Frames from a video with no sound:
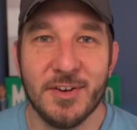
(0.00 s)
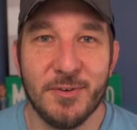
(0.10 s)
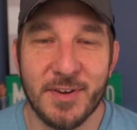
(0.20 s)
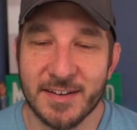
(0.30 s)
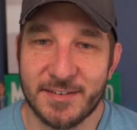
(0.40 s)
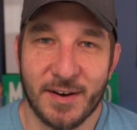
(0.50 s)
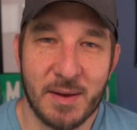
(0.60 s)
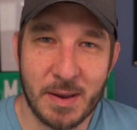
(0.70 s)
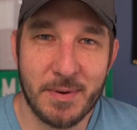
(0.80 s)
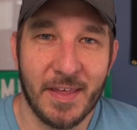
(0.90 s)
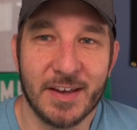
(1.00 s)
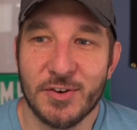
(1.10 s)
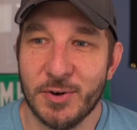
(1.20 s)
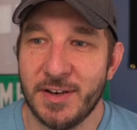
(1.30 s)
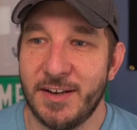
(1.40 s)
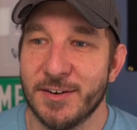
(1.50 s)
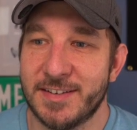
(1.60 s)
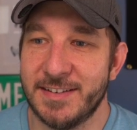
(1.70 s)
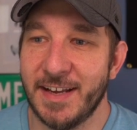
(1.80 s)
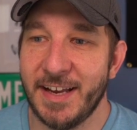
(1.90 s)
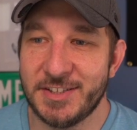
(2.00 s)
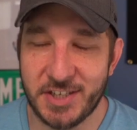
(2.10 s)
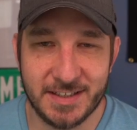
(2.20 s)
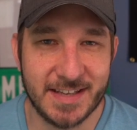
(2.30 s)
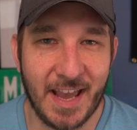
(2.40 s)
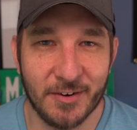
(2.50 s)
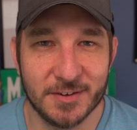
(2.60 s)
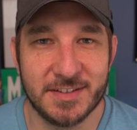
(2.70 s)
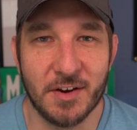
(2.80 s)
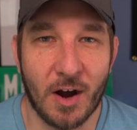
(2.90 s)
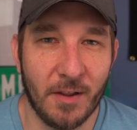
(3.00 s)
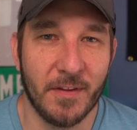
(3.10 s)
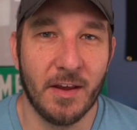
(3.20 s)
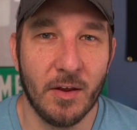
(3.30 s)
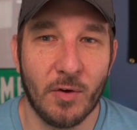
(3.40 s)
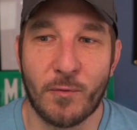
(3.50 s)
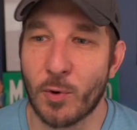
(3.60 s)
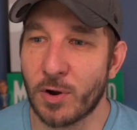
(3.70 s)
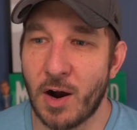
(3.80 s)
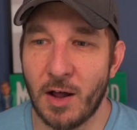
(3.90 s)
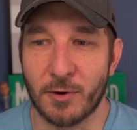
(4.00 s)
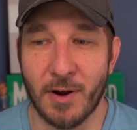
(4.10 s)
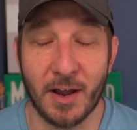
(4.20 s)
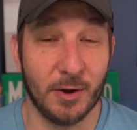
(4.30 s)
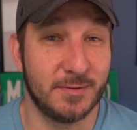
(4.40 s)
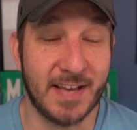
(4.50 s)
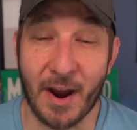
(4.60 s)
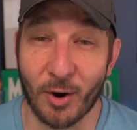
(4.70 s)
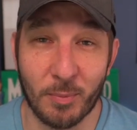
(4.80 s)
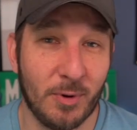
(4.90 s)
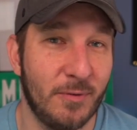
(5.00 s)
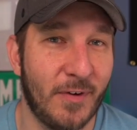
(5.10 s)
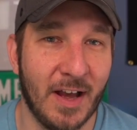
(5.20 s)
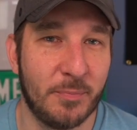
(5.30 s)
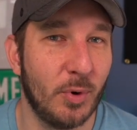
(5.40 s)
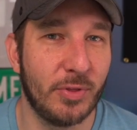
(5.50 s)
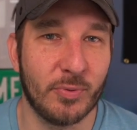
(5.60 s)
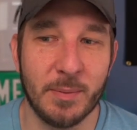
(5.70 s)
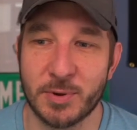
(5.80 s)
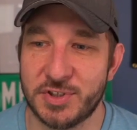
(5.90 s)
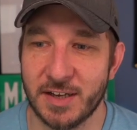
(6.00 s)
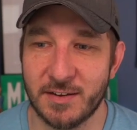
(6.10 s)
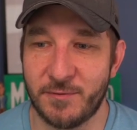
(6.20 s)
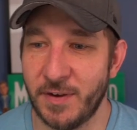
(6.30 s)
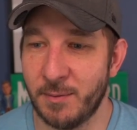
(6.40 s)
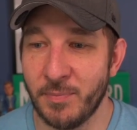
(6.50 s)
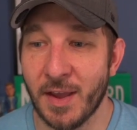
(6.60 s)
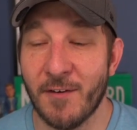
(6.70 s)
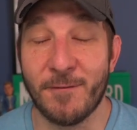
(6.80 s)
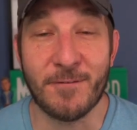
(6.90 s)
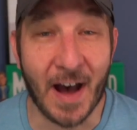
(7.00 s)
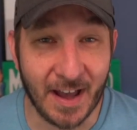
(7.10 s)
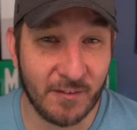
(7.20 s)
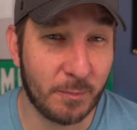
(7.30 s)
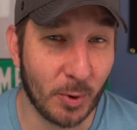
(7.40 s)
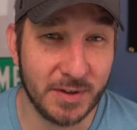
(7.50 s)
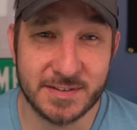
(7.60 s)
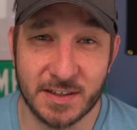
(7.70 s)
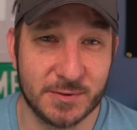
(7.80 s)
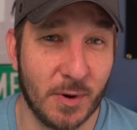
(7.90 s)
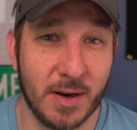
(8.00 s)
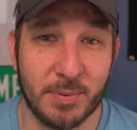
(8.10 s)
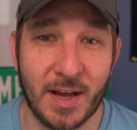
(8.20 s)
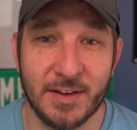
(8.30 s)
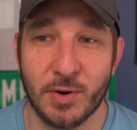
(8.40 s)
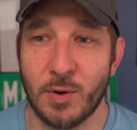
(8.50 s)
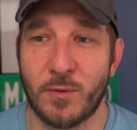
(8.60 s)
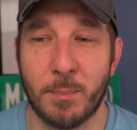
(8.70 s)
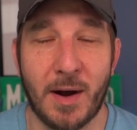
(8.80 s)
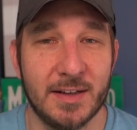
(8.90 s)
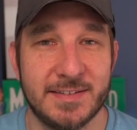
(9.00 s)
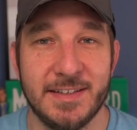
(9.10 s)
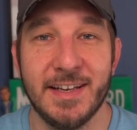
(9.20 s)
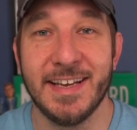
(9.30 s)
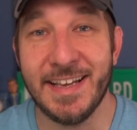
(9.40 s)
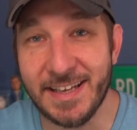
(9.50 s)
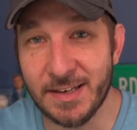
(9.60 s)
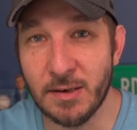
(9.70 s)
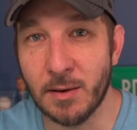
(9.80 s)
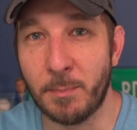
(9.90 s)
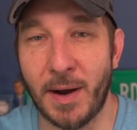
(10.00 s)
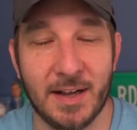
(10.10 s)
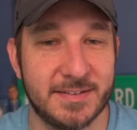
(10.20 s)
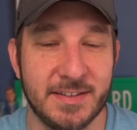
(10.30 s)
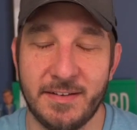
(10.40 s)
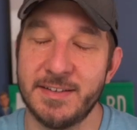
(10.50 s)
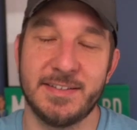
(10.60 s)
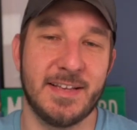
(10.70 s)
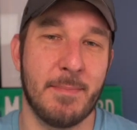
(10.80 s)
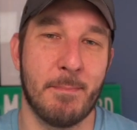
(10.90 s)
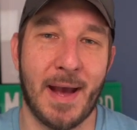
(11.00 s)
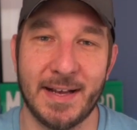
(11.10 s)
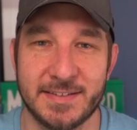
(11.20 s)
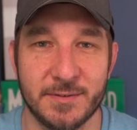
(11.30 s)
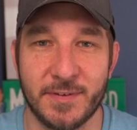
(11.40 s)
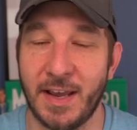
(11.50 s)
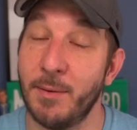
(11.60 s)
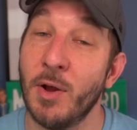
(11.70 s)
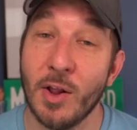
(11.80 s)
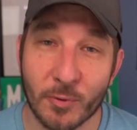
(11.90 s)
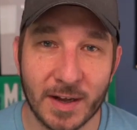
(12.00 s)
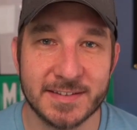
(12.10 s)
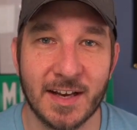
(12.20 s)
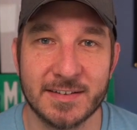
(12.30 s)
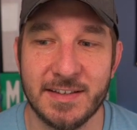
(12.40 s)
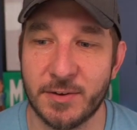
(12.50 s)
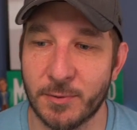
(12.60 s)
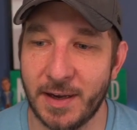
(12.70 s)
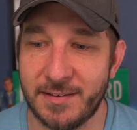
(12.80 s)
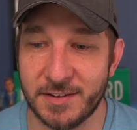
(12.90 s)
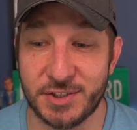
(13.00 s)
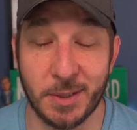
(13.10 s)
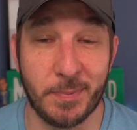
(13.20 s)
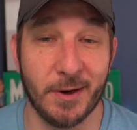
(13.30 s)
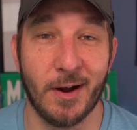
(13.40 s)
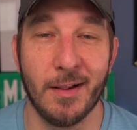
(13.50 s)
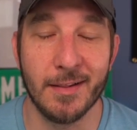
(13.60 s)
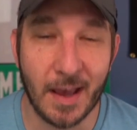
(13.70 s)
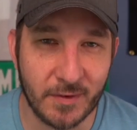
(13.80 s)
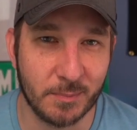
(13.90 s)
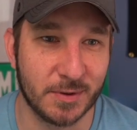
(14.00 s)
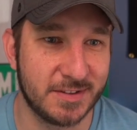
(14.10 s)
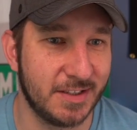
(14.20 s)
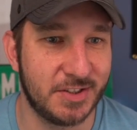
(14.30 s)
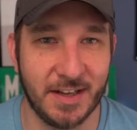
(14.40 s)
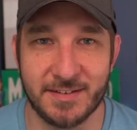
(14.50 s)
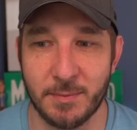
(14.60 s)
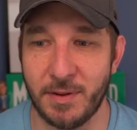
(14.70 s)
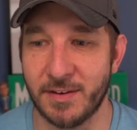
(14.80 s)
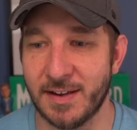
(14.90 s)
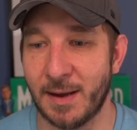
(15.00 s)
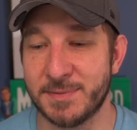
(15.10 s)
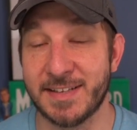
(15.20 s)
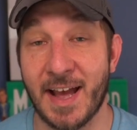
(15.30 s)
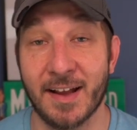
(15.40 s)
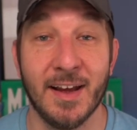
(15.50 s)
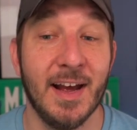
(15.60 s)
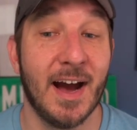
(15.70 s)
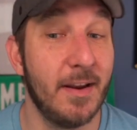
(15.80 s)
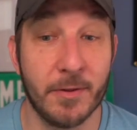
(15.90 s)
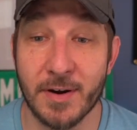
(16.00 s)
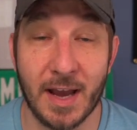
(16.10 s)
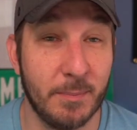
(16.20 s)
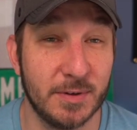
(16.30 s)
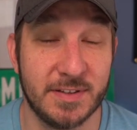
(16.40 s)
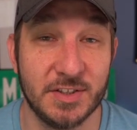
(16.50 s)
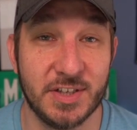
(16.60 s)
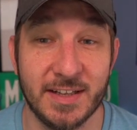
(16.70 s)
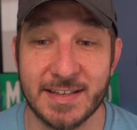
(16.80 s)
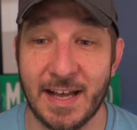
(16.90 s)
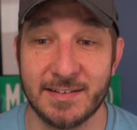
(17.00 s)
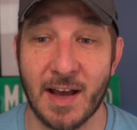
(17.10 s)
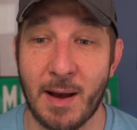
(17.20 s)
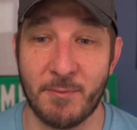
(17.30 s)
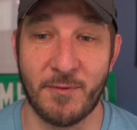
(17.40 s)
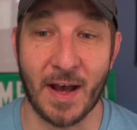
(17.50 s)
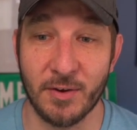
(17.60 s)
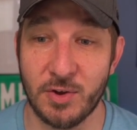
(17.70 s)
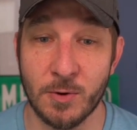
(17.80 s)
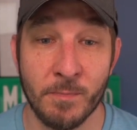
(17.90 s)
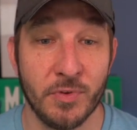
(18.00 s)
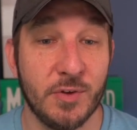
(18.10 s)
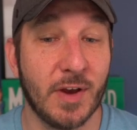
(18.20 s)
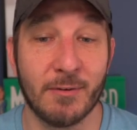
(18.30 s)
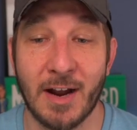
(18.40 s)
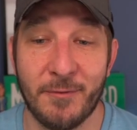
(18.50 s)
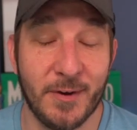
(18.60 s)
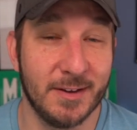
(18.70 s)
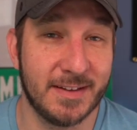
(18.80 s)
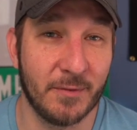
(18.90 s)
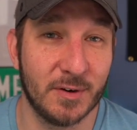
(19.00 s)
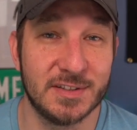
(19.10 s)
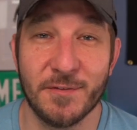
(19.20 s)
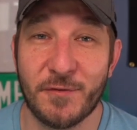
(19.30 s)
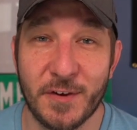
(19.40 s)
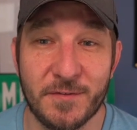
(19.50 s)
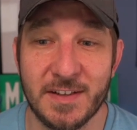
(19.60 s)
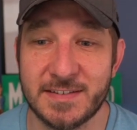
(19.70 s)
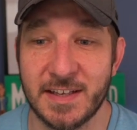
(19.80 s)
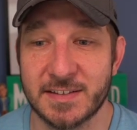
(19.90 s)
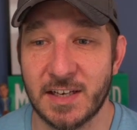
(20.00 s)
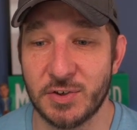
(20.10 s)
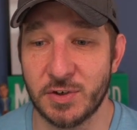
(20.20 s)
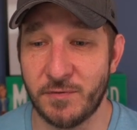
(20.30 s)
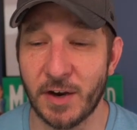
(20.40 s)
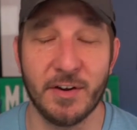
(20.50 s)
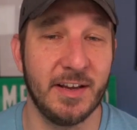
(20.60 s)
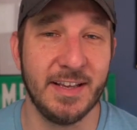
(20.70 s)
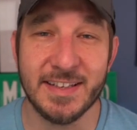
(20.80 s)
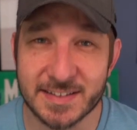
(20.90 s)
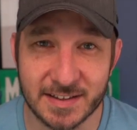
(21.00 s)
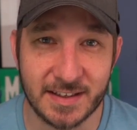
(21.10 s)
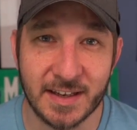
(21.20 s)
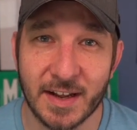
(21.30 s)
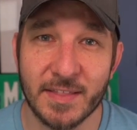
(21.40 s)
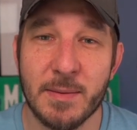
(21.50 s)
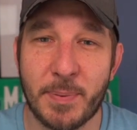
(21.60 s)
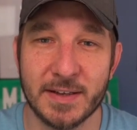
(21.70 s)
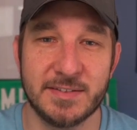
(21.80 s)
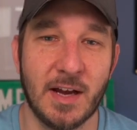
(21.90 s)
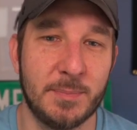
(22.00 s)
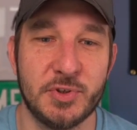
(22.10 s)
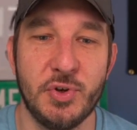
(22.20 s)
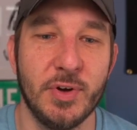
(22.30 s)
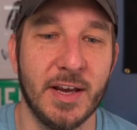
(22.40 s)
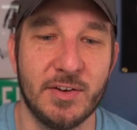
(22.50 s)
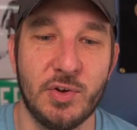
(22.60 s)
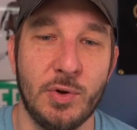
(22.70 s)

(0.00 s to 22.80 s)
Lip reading: yesterday. Maybe they can do it here today. Chase Anderson on the hill for Colorado. Terrible. 5.3 projected FIP. 5.6 run implied total for Boston. in Boston. This is a massive game. Red Sox need to right the ship here. 11% chance to be the top stack. Another 9% chance at top value. You've got Rafael Devers, 5,600. Very easily the best option you can get to